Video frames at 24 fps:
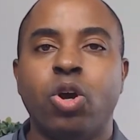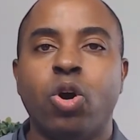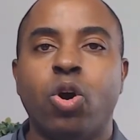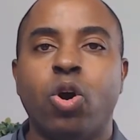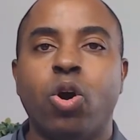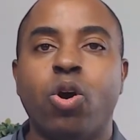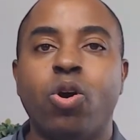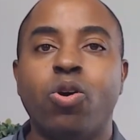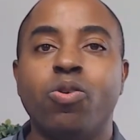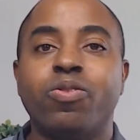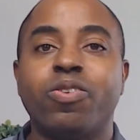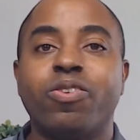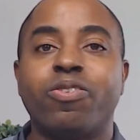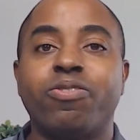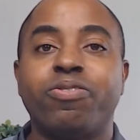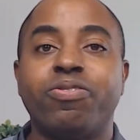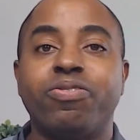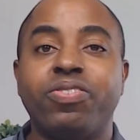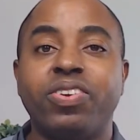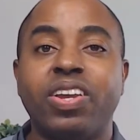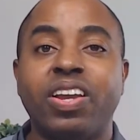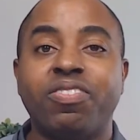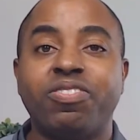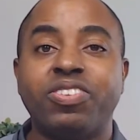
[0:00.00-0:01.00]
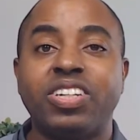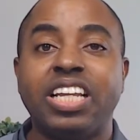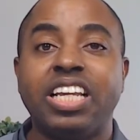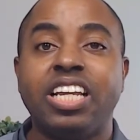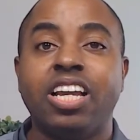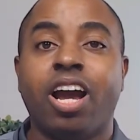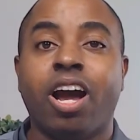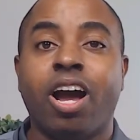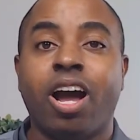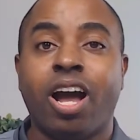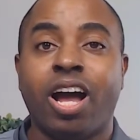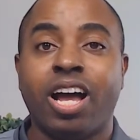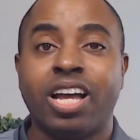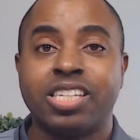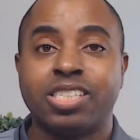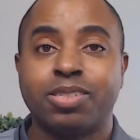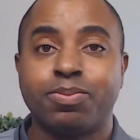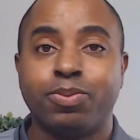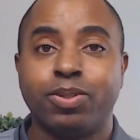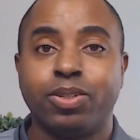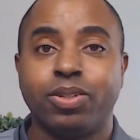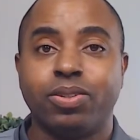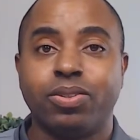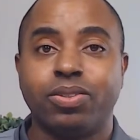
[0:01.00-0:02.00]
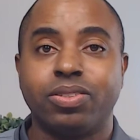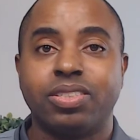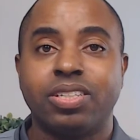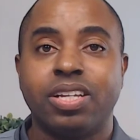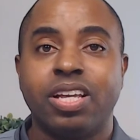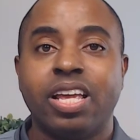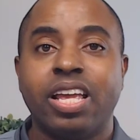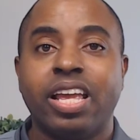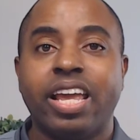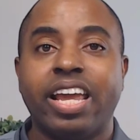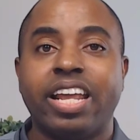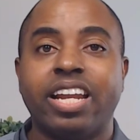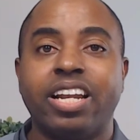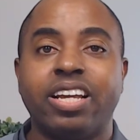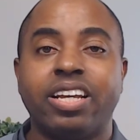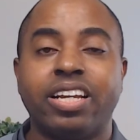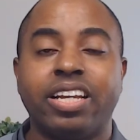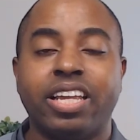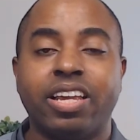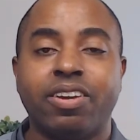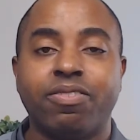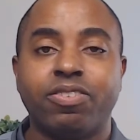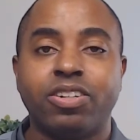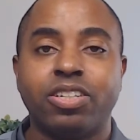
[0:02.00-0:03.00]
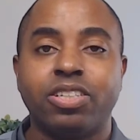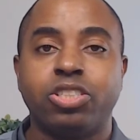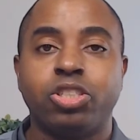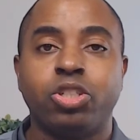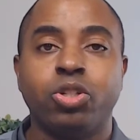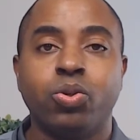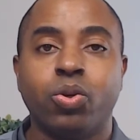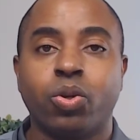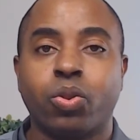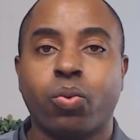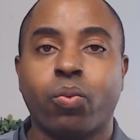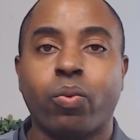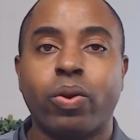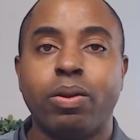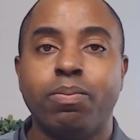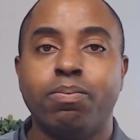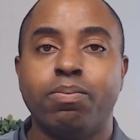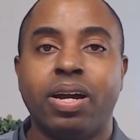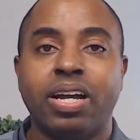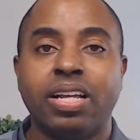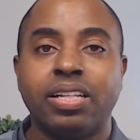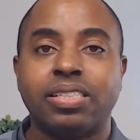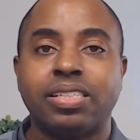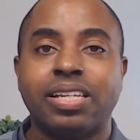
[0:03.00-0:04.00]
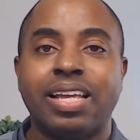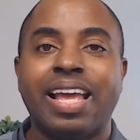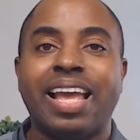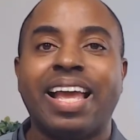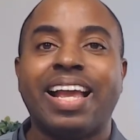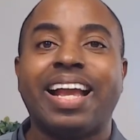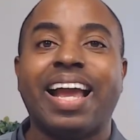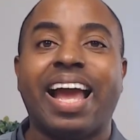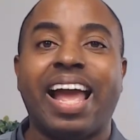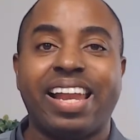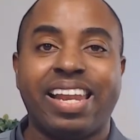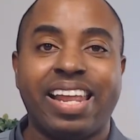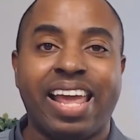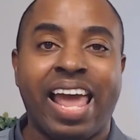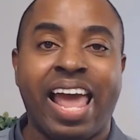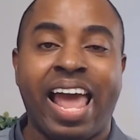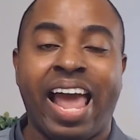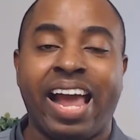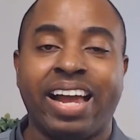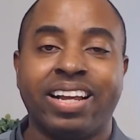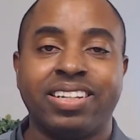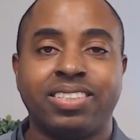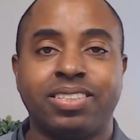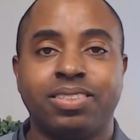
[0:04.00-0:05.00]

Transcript: Over 50 hospitals in a given 2 or 3 months got hacked.